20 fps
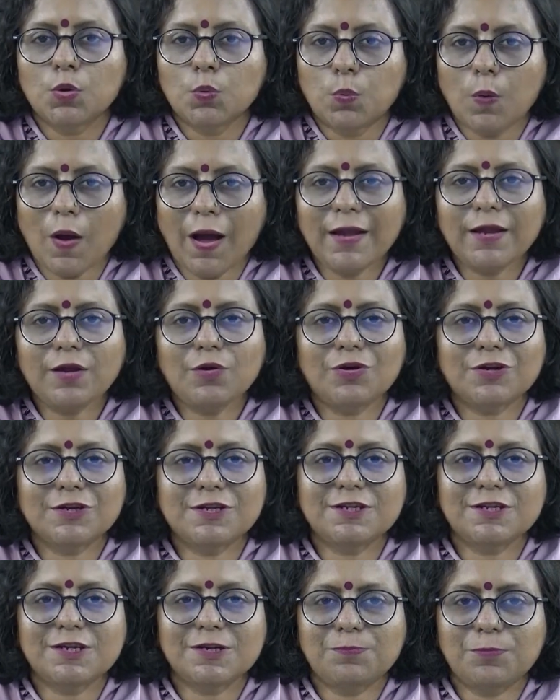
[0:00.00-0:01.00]

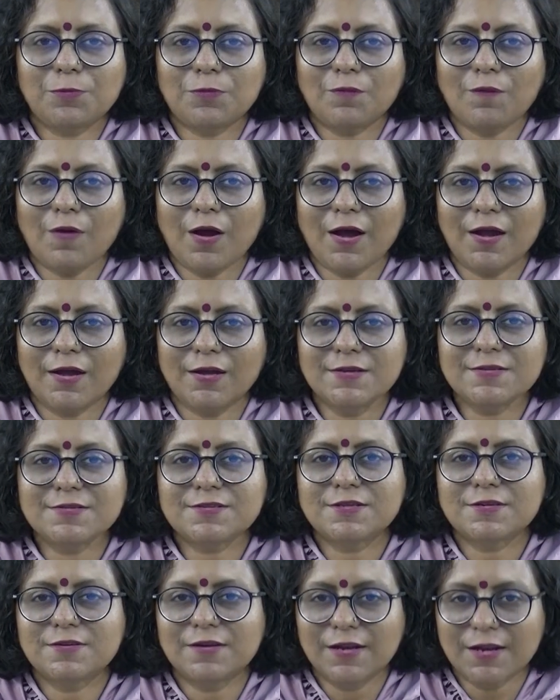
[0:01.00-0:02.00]
y-ordinate provides
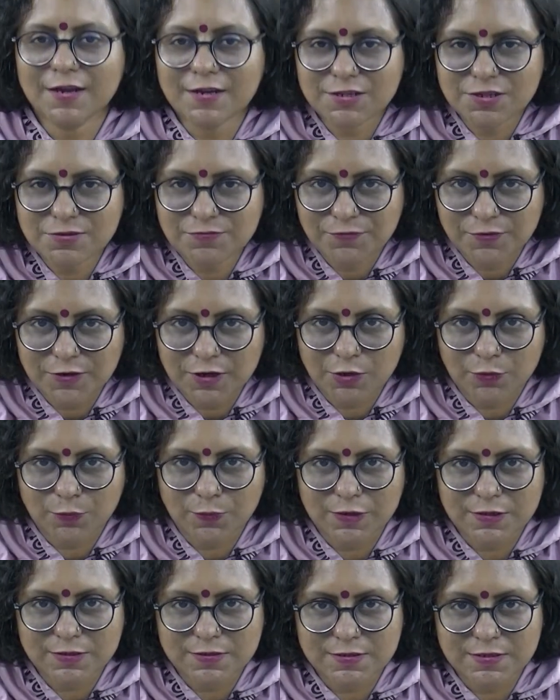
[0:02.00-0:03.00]
the relative
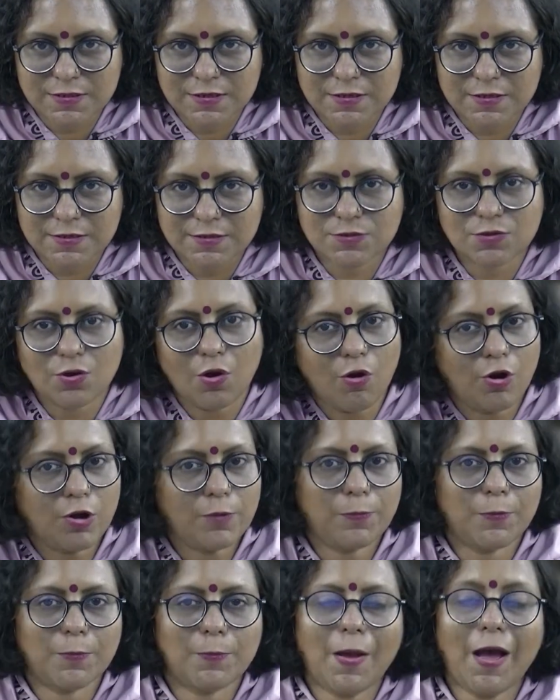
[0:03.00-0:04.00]
frequencies or
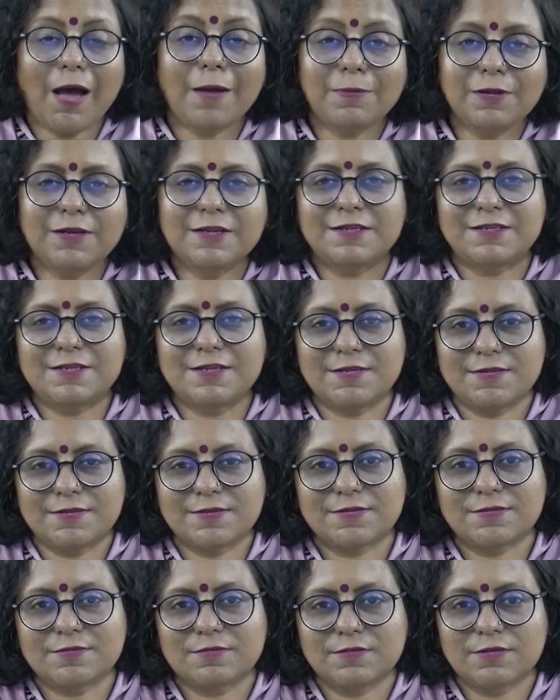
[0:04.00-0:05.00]

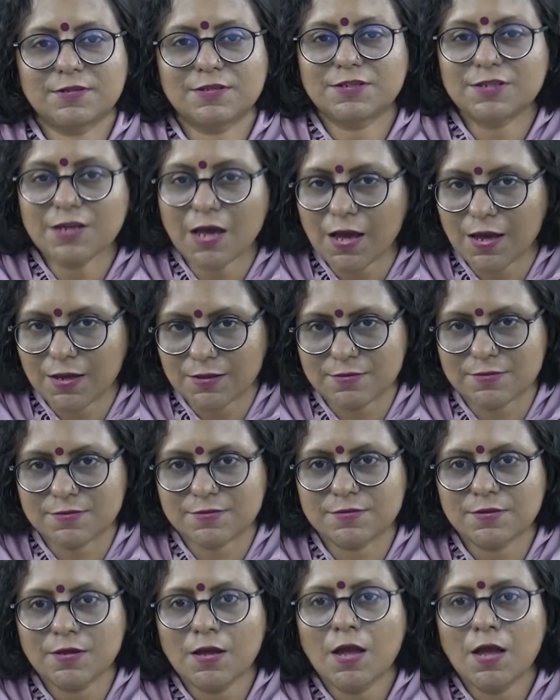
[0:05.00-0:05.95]
probabilities, the chance,